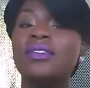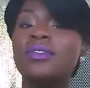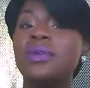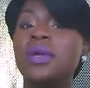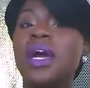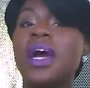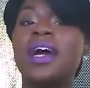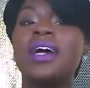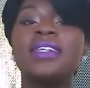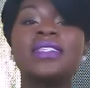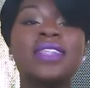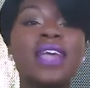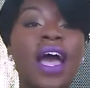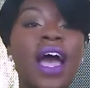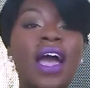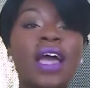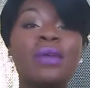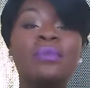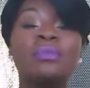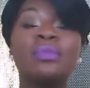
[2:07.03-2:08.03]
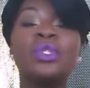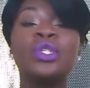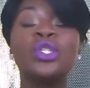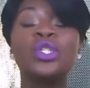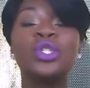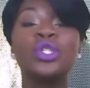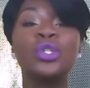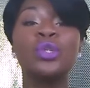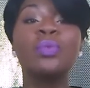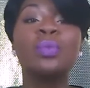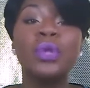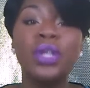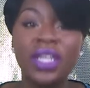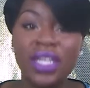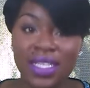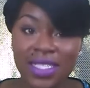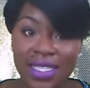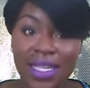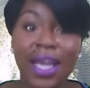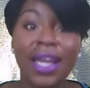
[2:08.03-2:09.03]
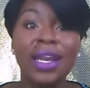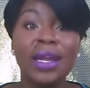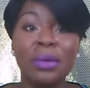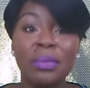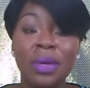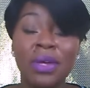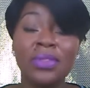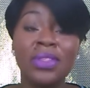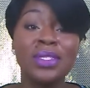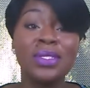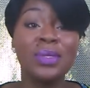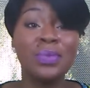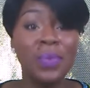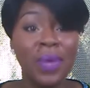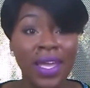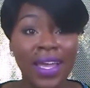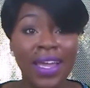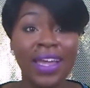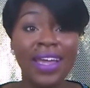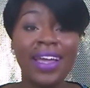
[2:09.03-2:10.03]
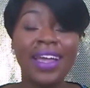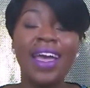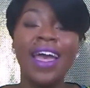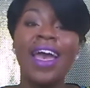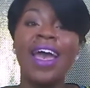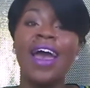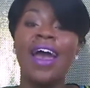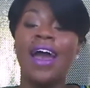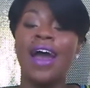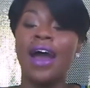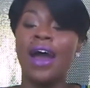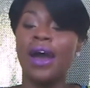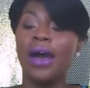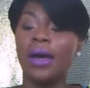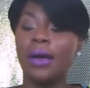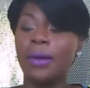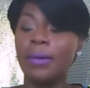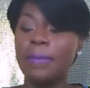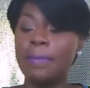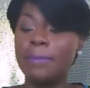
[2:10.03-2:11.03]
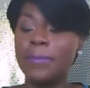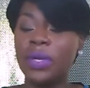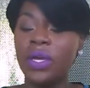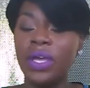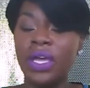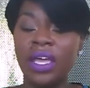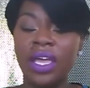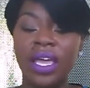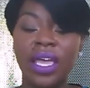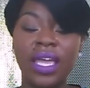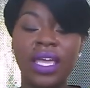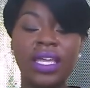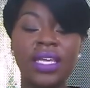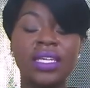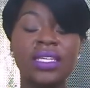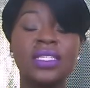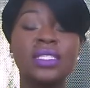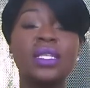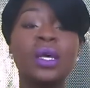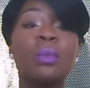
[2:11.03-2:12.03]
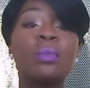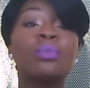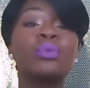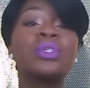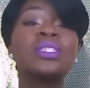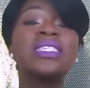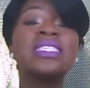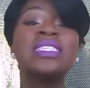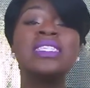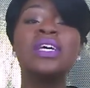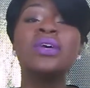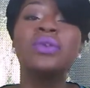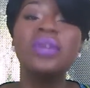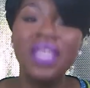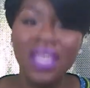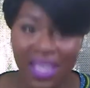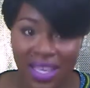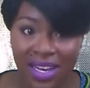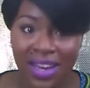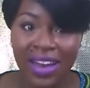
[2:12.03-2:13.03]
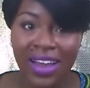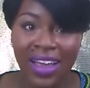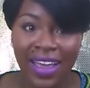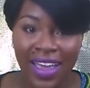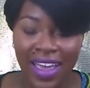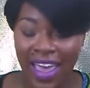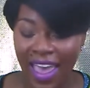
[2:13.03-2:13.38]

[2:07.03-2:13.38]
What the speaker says: You guys, I am super excited about this wig. It is Brazilian